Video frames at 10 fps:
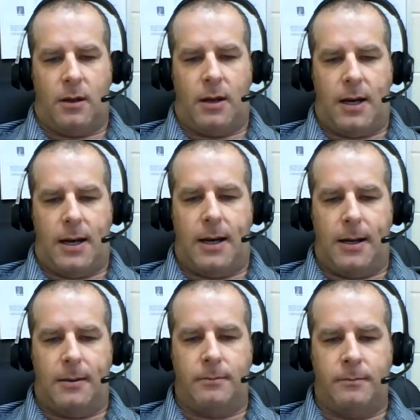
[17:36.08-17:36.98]

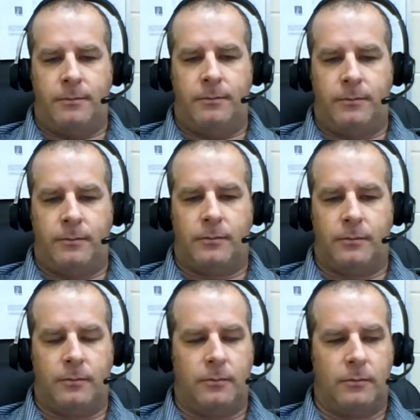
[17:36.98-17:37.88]
Um,
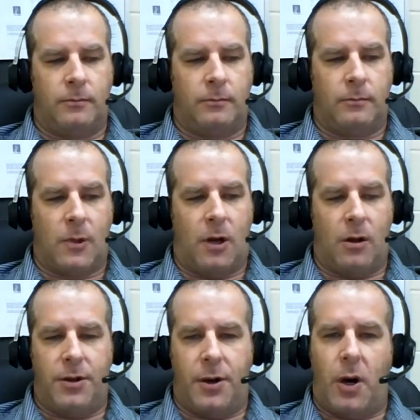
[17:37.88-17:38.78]

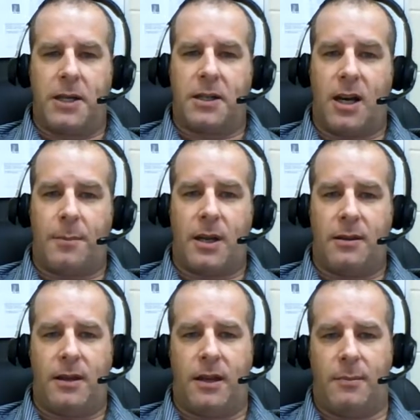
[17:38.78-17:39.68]
Although
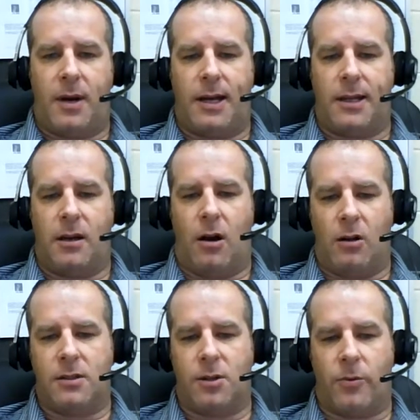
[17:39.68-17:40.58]
uncommon, they might
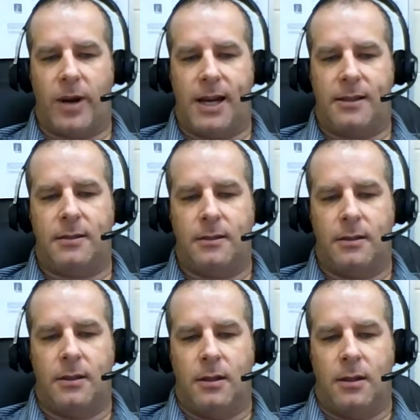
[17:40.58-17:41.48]
ulcerate
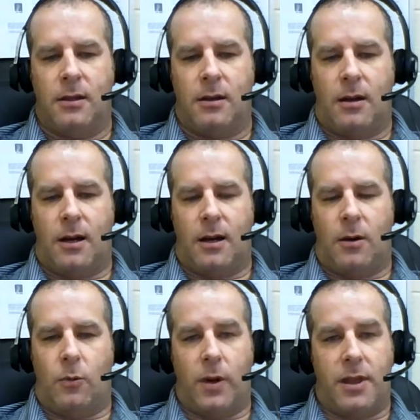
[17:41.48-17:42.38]

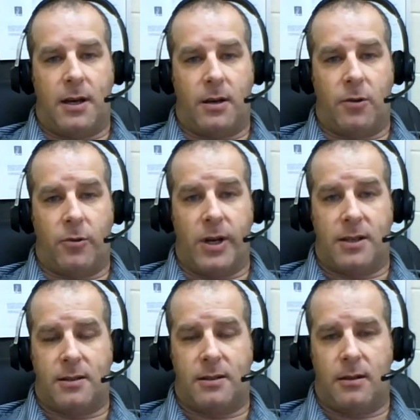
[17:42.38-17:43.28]
with an
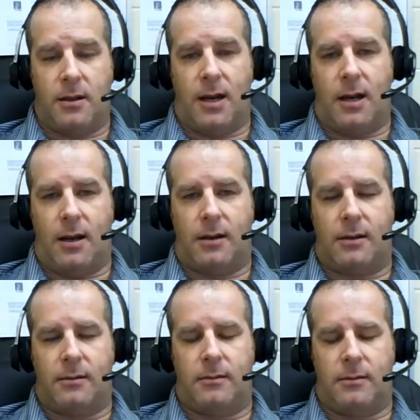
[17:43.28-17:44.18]
increased
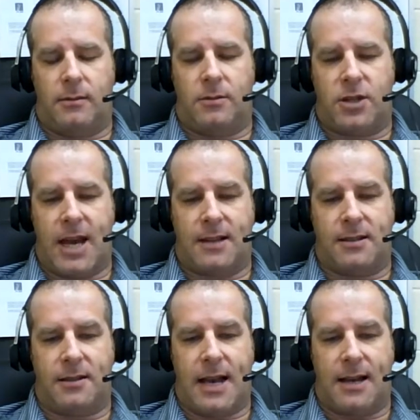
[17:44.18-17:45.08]
chance
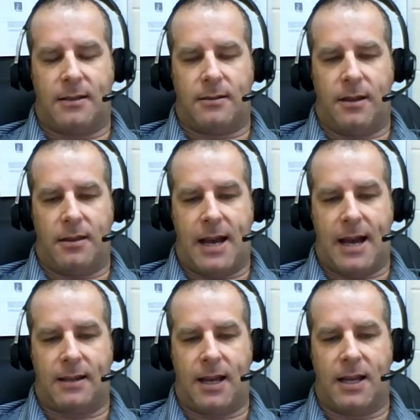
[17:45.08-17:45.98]
in
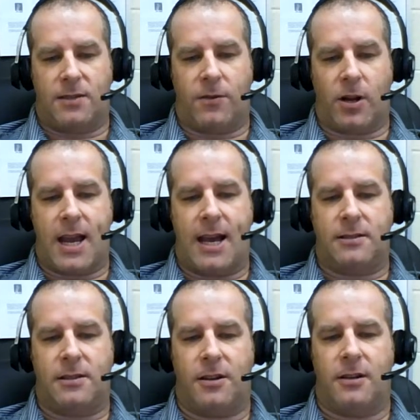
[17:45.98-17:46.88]
that case for
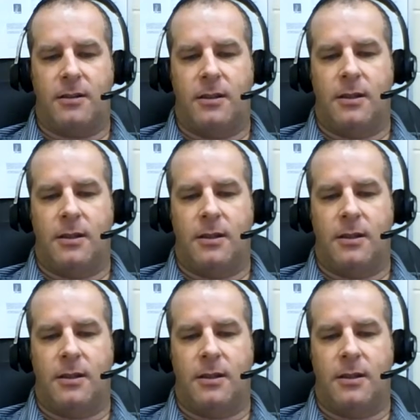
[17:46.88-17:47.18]
cancer.